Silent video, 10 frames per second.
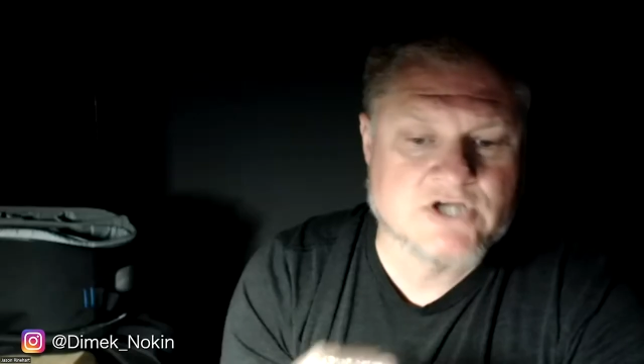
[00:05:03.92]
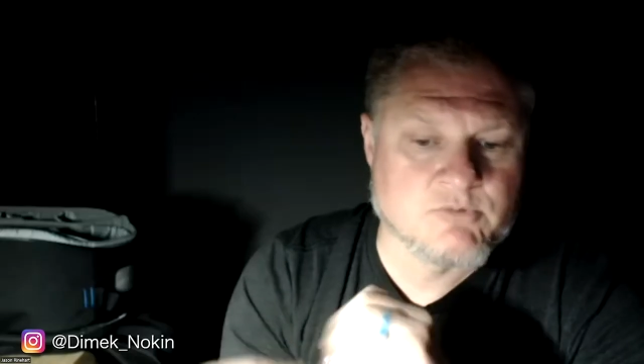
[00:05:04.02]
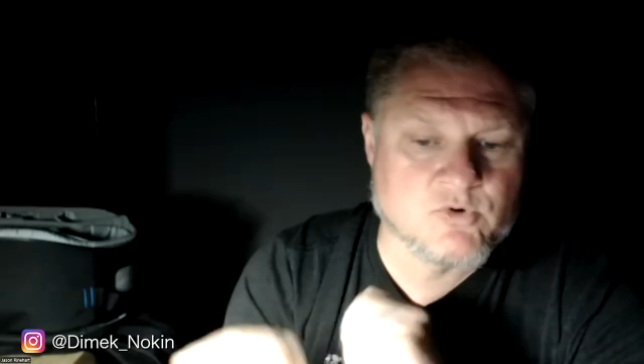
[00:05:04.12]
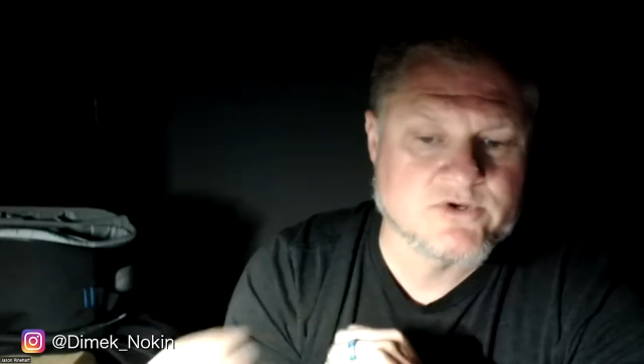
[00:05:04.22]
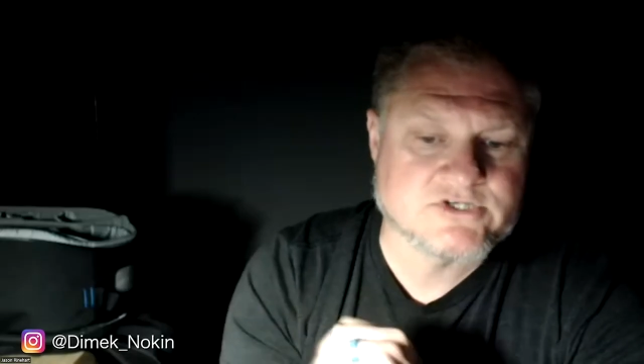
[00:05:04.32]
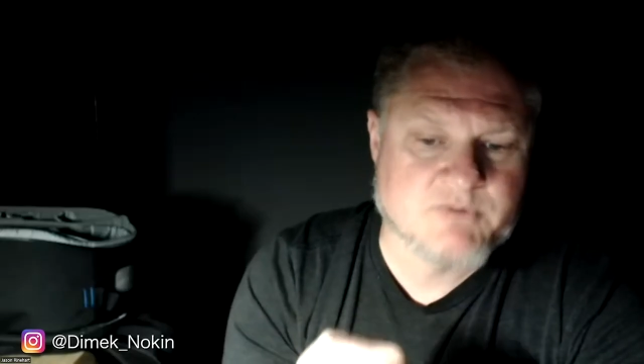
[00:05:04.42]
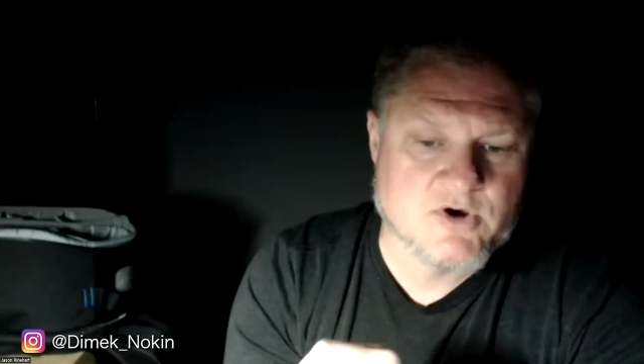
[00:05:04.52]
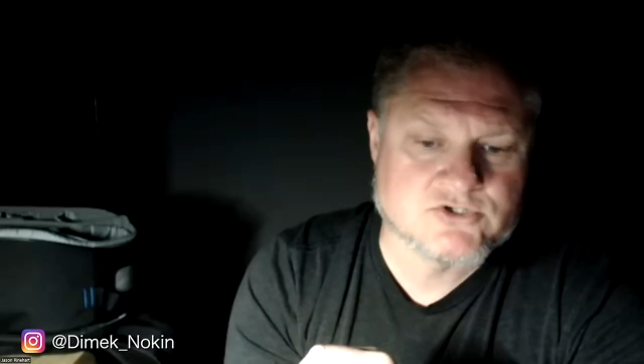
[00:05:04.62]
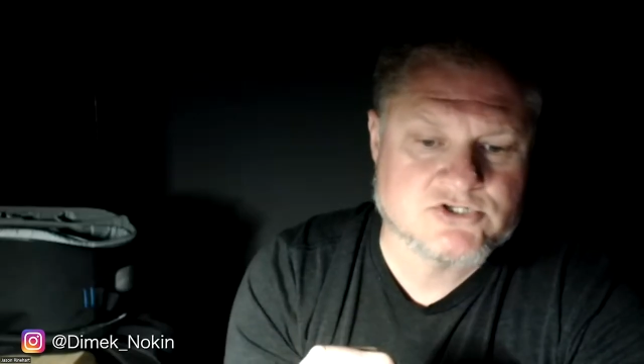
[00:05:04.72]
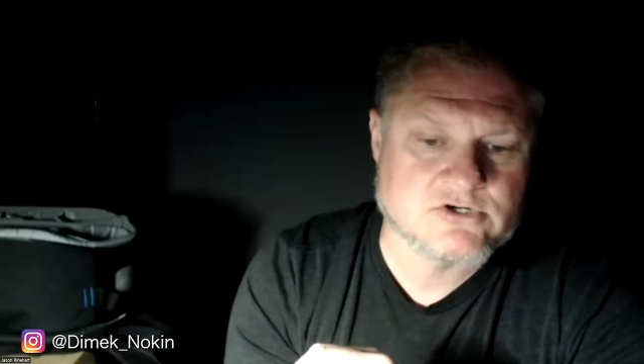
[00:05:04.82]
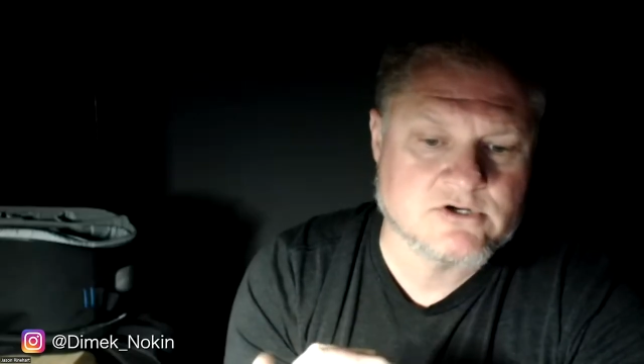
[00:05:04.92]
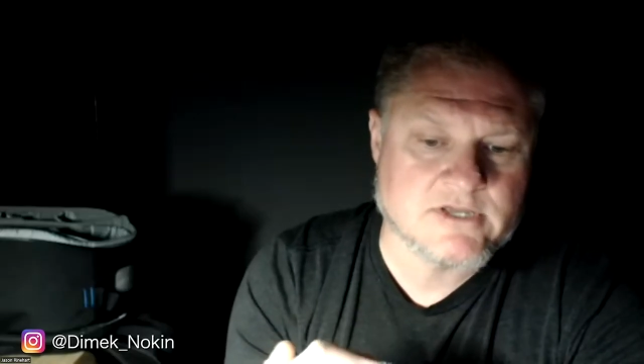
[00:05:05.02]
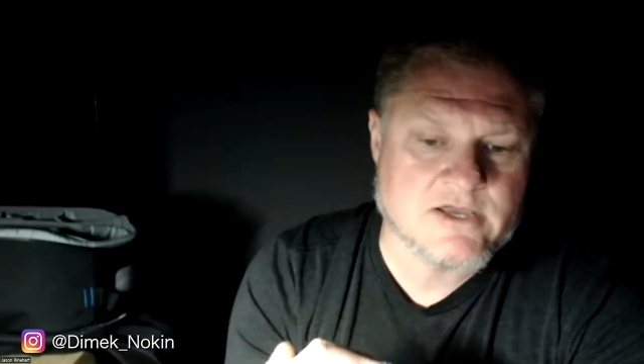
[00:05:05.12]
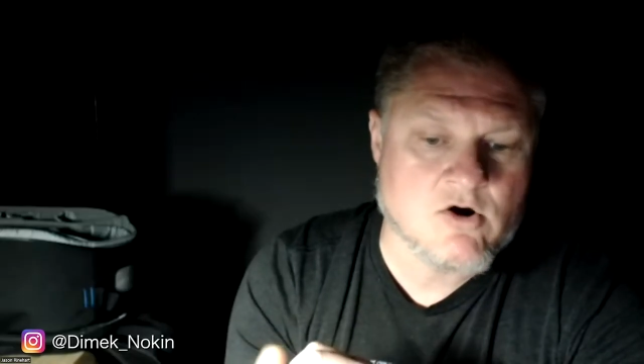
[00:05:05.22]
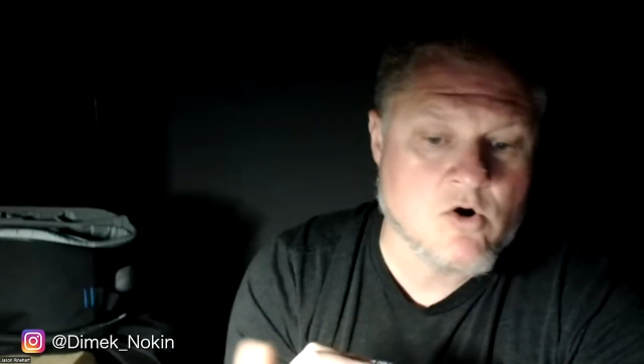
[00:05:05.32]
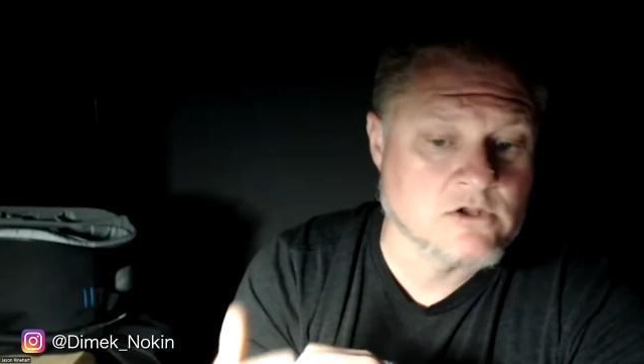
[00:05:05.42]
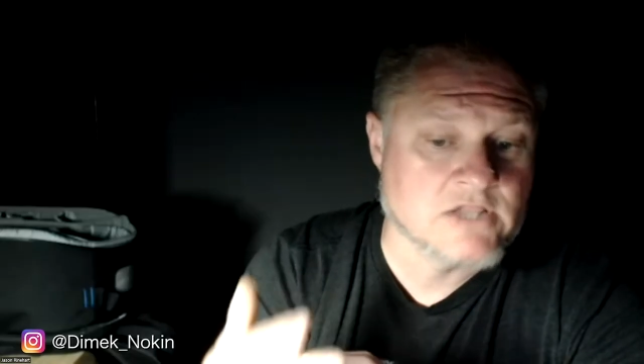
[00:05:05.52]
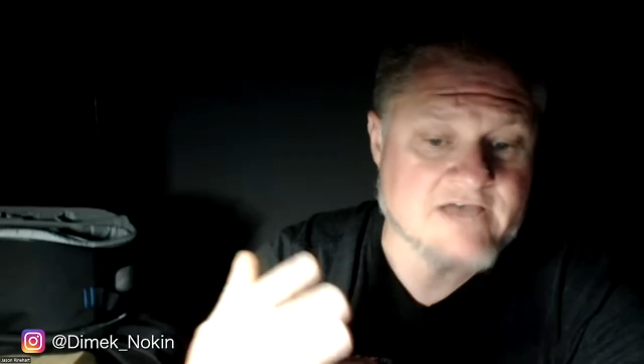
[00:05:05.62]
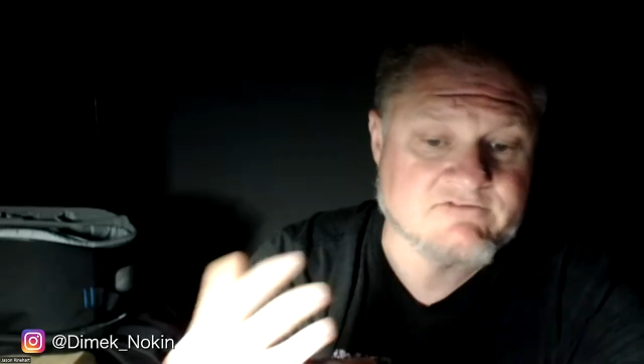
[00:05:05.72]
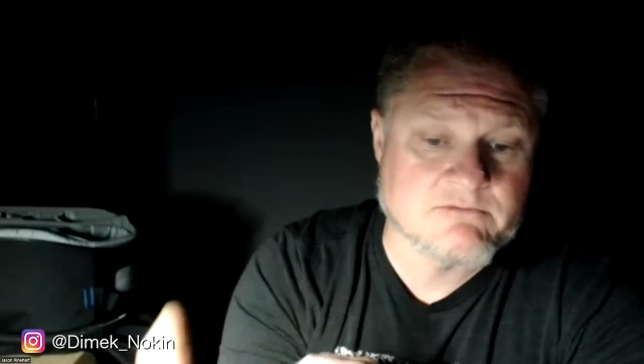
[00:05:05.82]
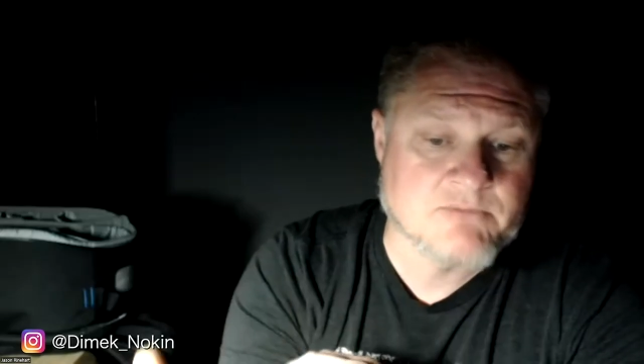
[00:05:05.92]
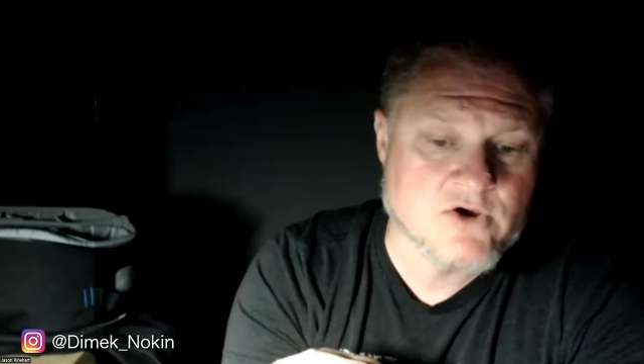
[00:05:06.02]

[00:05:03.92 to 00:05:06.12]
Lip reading: double exposure or live